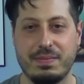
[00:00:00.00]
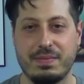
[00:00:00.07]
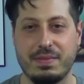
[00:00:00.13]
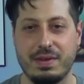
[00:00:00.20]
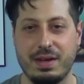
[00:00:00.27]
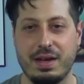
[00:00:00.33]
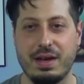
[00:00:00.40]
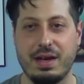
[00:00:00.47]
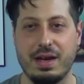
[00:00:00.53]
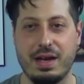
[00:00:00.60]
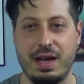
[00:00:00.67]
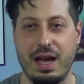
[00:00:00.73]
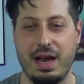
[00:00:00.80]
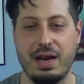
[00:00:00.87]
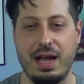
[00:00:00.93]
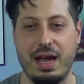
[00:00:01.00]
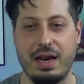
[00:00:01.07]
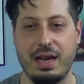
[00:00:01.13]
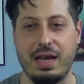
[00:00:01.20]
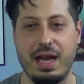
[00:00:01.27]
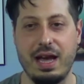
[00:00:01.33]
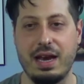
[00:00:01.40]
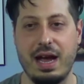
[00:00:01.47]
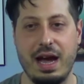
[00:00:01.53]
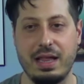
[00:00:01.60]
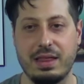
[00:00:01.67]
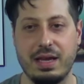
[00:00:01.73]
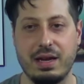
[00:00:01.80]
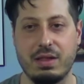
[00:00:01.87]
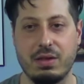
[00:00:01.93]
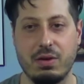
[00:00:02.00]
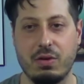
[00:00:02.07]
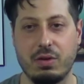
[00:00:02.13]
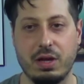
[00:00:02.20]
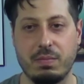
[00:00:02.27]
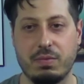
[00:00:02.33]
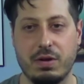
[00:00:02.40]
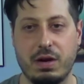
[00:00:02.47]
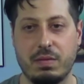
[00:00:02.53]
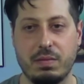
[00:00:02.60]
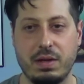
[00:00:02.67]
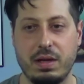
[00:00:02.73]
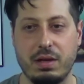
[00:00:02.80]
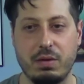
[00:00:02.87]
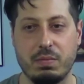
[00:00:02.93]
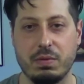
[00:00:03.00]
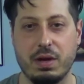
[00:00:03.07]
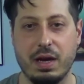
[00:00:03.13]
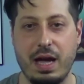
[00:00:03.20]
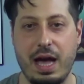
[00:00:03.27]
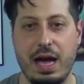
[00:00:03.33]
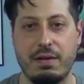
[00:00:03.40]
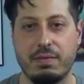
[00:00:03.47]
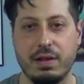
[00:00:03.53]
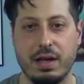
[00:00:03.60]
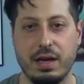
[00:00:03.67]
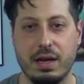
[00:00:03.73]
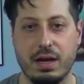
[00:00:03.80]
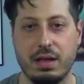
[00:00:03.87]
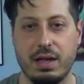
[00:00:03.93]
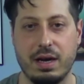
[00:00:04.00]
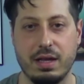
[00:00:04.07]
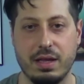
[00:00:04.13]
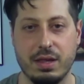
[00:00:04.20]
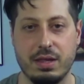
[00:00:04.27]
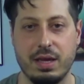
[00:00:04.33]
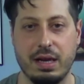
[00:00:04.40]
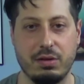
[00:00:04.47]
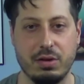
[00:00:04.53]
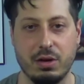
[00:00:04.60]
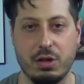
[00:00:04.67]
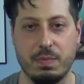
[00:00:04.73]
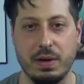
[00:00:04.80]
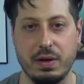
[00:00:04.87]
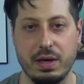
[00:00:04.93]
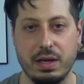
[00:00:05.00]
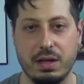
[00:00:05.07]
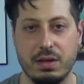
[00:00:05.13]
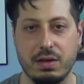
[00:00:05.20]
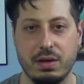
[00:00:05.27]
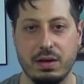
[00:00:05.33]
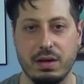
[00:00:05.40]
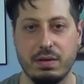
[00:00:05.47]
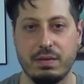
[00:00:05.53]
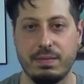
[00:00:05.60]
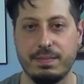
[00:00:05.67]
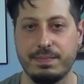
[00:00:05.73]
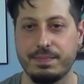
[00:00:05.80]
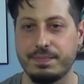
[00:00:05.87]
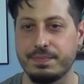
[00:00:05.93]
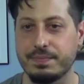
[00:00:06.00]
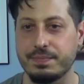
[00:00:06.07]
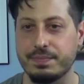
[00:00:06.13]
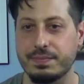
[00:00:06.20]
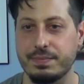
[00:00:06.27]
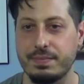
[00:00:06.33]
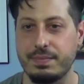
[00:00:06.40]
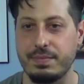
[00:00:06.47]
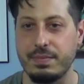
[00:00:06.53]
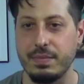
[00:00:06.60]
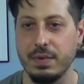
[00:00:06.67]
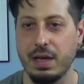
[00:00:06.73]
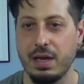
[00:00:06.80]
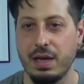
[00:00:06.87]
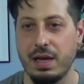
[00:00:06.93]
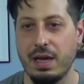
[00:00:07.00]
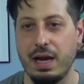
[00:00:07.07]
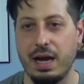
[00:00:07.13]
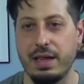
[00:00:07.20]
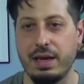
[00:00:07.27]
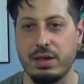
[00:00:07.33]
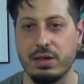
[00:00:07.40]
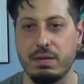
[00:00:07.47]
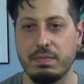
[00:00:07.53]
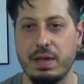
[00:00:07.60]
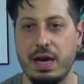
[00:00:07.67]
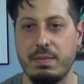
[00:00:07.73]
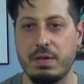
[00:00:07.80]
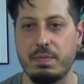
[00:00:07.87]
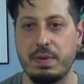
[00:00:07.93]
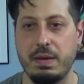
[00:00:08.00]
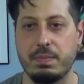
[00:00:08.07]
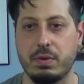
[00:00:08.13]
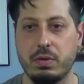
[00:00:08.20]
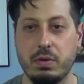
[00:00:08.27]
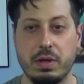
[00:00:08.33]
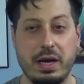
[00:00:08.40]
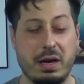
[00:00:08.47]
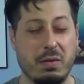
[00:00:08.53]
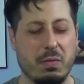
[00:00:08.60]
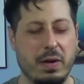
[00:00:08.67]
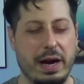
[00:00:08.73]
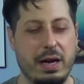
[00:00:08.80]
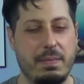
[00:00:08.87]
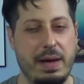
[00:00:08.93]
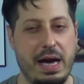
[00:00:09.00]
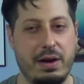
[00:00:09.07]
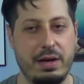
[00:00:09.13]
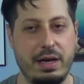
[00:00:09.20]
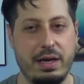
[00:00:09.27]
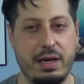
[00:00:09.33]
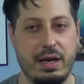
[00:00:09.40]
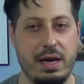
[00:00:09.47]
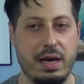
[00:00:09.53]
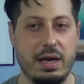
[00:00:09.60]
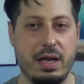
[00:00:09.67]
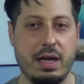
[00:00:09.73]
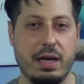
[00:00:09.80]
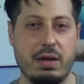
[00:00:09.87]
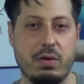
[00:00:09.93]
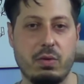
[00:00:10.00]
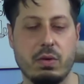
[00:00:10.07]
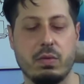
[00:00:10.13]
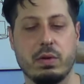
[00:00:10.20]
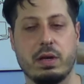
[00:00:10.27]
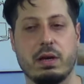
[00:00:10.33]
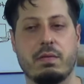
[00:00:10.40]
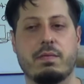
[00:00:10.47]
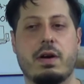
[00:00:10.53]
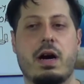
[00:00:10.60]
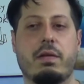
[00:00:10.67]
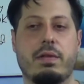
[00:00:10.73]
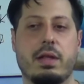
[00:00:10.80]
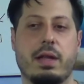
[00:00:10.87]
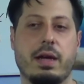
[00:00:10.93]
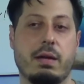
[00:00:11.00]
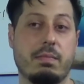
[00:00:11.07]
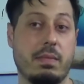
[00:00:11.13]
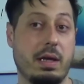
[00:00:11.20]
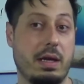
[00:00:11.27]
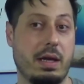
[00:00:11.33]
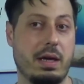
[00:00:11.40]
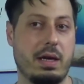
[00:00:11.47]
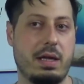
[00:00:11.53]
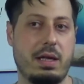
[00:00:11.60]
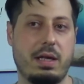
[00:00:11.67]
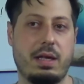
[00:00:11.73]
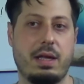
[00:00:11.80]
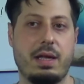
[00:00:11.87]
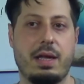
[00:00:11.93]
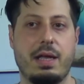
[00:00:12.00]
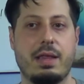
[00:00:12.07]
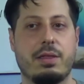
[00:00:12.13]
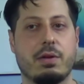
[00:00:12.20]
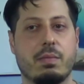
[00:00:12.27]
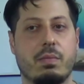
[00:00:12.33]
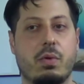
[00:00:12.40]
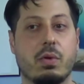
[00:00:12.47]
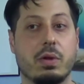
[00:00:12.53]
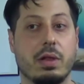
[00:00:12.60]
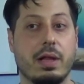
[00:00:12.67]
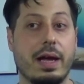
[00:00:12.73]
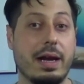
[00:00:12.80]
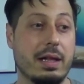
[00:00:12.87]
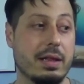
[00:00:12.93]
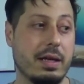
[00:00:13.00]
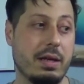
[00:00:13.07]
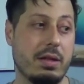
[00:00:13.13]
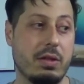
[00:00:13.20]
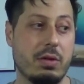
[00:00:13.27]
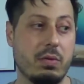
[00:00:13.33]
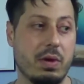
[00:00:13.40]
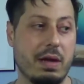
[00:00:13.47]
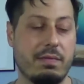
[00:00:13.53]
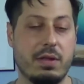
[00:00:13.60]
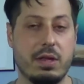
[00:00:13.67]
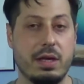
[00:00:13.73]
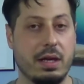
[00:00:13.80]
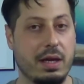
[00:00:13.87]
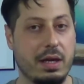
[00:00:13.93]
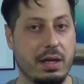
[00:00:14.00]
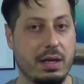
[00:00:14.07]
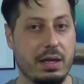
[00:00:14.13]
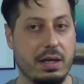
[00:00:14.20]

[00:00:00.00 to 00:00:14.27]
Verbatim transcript: Yeah, yeah. And again, I think you probably have like a lot of the standard experience, you know? Mm-hmm. I think sometimes people who like write about it and like who are really involved in like media, they're more likely to have seen it